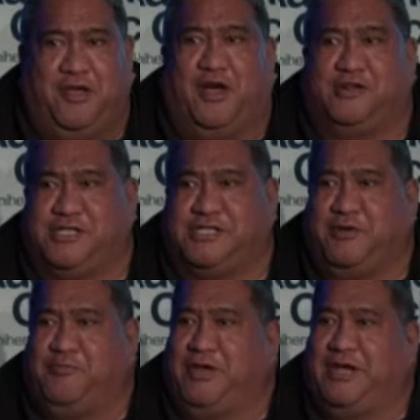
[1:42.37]
I'll just
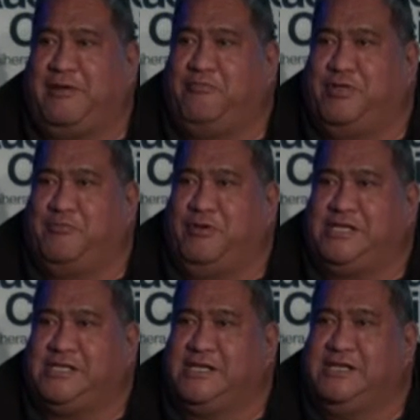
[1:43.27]
open it up with a
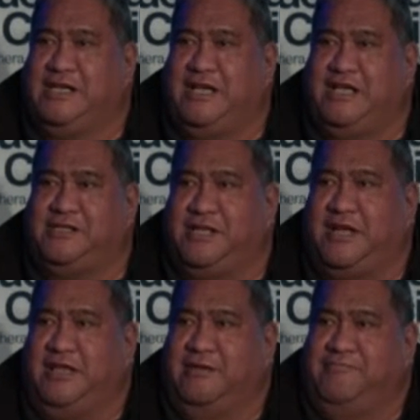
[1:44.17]
blessing
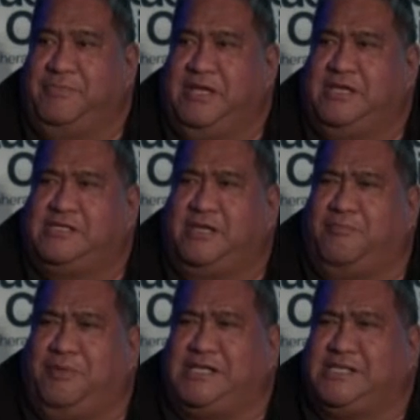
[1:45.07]
today. So
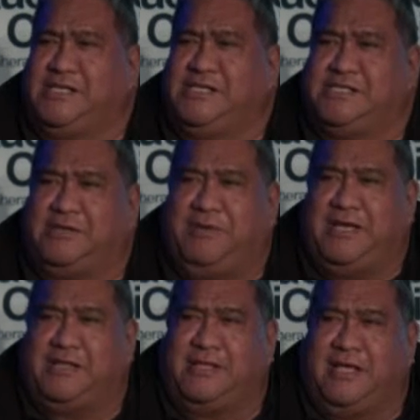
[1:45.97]
the blessing is
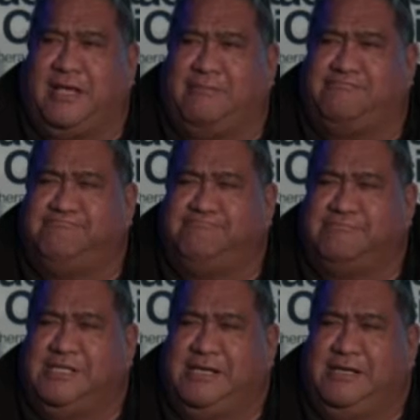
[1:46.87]
about
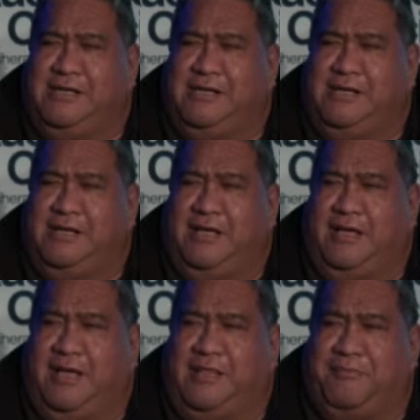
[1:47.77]

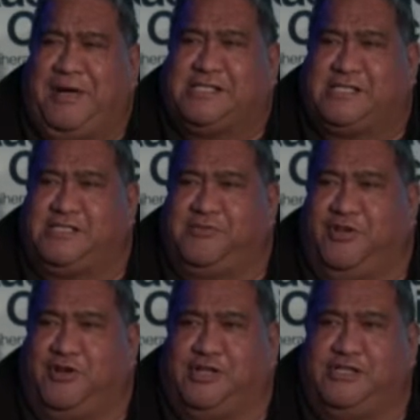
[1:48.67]
the baskets of
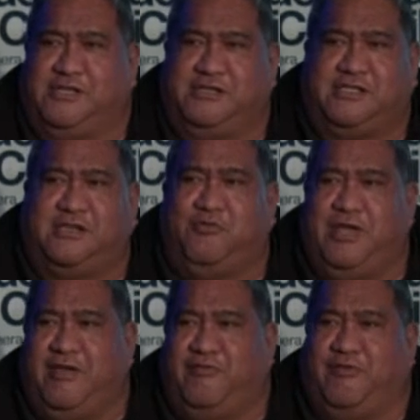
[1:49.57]
knowledge. So
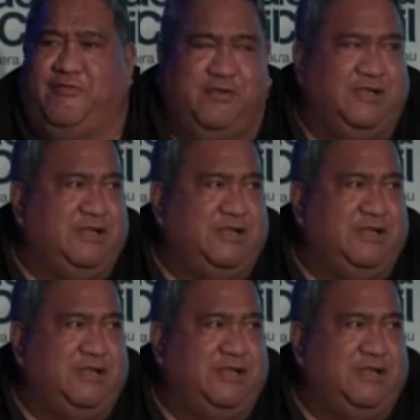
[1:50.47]
we have,